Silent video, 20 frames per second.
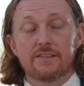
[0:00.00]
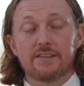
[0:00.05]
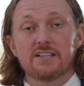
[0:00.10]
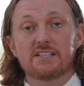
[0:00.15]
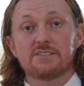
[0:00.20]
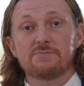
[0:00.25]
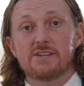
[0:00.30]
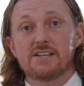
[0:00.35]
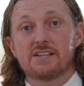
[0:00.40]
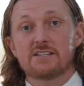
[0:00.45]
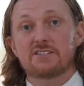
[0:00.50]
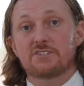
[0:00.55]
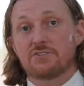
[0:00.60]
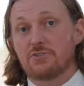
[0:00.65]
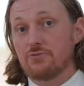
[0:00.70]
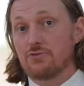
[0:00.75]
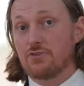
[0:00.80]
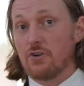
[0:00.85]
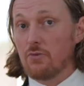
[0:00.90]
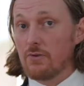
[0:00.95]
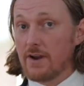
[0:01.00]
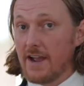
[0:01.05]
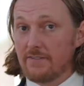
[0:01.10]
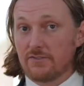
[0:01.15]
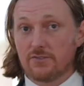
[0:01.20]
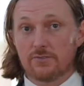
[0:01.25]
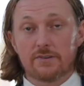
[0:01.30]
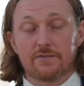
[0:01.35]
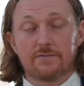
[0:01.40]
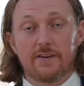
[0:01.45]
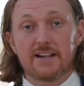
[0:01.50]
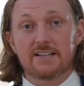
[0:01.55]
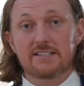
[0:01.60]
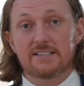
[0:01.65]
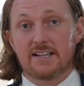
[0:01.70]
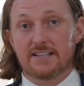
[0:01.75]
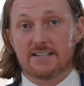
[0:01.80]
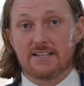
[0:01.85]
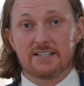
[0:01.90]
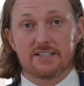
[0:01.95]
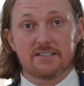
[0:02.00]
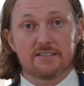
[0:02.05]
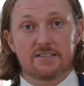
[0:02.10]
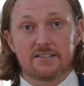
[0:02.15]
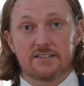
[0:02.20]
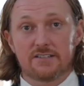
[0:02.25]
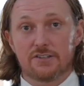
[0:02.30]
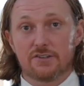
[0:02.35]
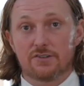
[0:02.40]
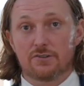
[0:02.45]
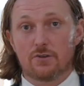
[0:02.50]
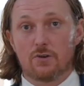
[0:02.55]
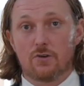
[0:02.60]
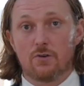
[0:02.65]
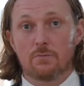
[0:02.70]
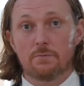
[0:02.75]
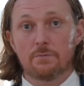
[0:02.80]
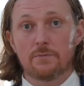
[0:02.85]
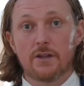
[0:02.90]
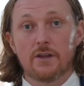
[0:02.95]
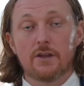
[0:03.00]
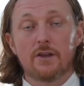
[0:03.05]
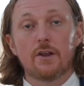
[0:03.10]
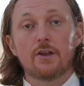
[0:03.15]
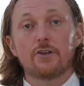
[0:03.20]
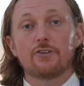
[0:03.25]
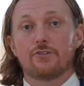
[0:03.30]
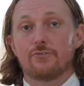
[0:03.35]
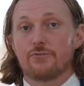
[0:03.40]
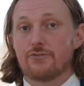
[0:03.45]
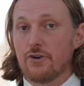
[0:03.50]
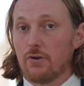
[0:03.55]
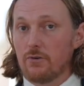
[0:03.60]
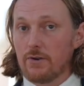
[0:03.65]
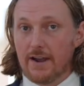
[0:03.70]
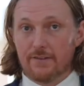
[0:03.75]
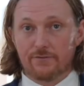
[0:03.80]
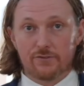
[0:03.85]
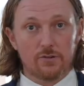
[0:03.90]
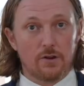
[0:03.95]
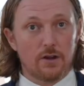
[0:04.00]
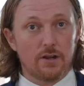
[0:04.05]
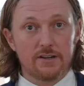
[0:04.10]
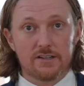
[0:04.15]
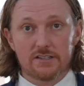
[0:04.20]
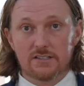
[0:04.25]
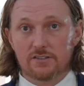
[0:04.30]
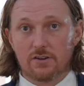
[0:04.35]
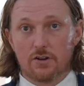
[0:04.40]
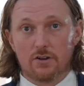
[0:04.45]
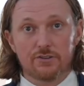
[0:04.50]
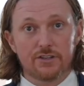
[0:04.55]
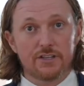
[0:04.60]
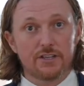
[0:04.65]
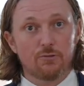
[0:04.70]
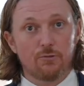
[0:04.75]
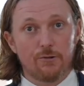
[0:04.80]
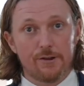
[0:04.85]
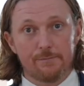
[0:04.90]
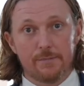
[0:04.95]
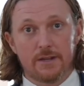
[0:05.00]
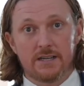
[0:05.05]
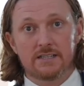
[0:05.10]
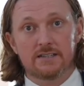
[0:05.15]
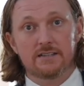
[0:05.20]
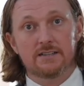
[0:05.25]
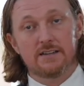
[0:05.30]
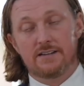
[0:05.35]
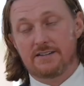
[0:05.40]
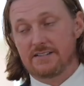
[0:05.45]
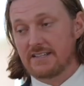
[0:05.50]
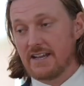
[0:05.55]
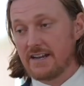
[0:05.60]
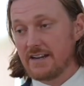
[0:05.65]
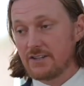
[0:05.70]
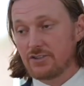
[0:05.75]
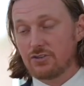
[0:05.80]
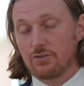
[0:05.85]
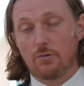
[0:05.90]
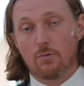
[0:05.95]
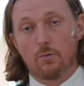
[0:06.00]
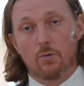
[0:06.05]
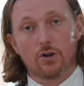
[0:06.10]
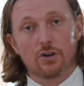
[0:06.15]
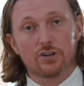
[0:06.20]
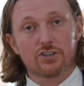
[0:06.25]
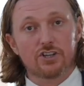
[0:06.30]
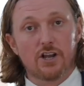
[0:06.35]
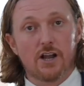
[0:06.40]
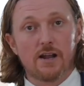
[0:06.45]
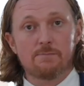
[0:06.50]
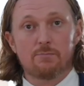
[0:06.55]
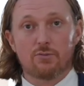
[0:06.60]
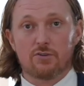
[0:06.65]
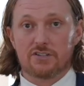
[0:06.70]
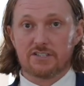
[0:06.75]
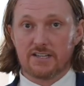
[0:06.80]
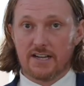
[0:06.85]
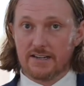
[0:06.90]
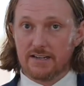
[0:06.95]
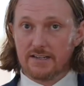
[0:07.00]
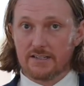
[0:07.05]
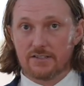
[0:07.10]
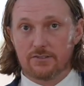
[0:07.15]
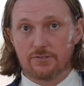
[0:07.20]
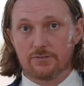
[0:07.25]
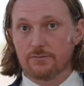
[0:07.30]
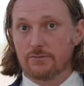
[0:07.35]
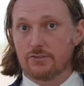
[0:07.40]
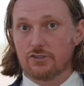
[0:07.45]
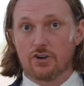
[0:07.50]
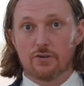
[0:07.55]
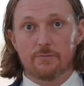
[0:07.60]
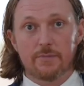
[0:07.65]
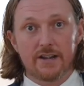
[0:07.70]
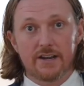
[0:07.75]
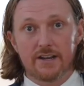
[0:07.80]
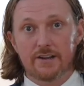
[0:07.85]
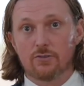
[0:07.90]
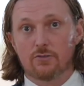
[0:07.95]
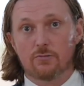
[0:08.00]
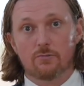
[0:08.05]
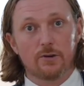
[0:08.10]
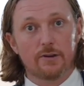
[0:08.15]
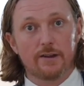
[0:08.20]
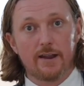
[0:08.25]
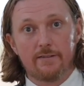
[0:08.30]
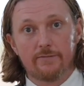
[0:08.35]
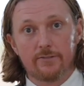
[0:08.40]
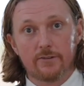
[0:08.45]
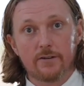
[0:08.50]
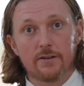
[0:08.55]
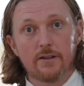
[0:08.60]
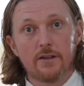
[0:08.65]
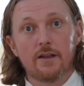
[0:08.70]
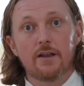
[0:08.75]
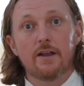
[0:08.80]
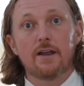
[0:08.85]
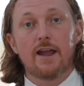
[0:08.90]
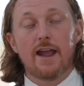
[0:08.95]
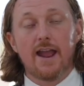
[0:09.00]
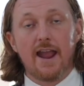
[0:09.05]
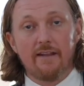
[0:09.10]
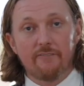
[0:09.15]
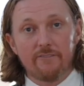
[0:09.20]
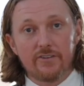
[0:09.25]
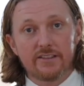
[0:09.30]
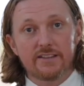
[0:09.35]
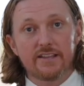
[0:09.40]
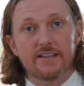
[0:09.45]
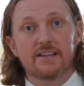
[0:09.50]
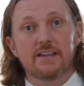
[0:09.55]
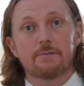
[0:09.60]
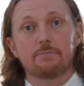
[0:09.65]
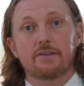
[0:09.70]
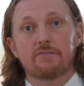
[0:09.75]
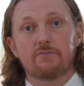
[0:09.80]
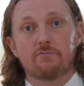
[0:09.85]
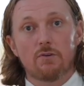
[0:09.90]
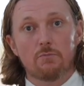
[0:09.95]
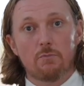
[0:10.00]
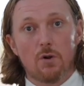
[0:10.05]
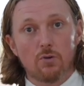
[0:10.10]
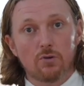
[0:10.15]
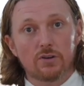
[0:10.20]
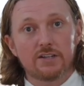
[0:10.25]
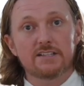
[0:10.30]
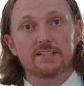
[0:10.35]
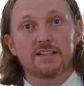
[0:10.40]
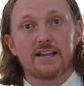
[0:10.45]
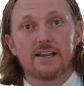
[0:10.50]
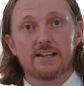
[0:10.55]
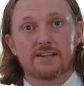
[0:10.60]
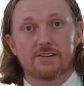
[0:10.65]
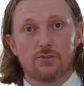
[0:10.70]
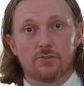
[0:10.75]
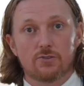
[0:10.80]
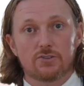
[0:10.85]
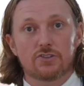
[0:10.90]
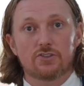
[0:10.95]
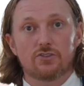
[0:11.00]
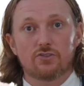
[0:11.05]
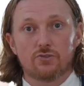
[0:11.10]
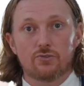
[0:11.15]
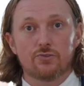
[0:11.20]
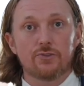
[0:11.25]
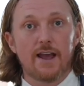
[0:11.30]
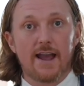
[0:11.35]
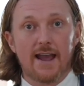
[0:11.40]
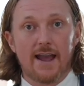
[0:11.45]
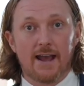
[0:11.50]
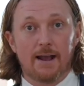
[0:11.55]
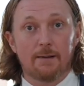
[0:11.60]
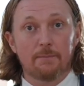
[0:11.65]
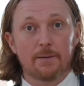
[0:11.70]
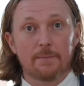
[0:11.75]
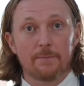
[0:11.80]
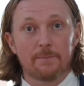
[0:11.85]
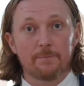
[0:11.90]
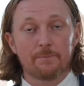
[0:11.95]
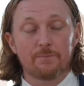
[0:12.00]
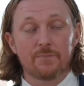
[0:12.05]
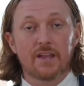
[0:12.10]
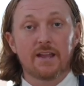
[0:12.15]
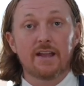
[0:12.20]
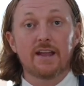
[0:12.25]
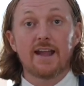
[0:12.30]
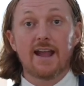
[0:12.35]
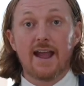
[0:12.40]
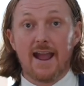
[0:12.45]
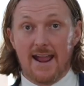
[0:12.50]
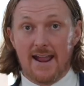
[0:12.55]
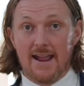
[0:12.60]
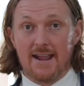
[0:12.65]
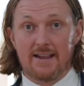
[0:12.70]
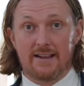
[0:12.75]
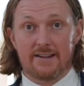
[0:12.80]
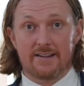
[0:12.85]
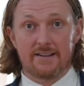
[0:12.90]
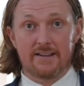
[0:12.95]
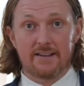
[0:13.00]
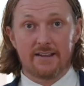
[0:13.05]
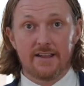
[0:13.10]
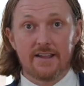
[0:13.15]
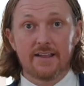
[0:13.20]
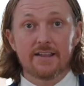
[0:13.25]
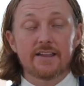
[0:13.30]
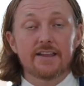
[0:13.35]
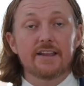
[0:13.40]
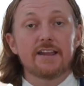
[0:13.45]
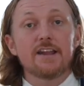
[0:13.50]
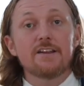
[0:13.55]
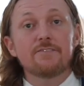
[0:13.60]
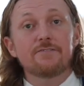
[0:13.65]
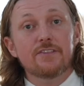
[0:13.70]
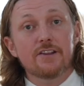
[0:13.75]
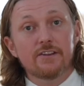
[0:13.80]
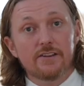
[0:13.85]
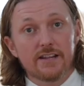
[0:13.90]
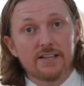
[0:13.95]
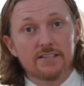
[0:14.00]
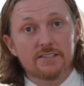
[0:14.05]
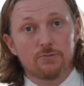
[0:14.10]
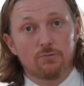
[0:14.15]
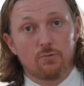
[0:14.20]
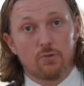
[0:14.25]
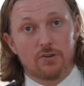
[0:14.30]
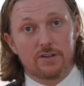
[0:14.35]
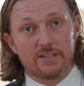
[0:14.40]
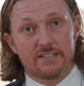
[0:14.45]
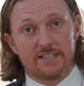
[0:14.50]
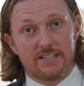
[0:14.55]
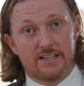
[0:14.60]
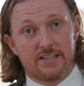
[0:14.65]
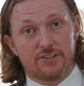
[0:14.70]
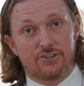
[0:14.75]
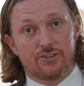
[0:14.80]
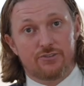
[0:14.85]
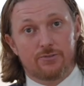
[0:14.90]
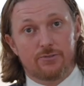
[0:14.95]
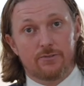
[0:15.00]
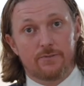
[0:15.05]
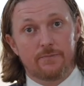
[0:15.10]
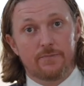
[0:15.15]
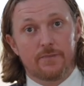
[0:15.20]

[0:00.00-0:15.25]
This means you don't have to invite technicians into your home, you don't have to uninstall the equipment and send it to a workshop or send it to Germany or wherever. Everything can be remotely diagnosed through the app. And if there is a warranty issue,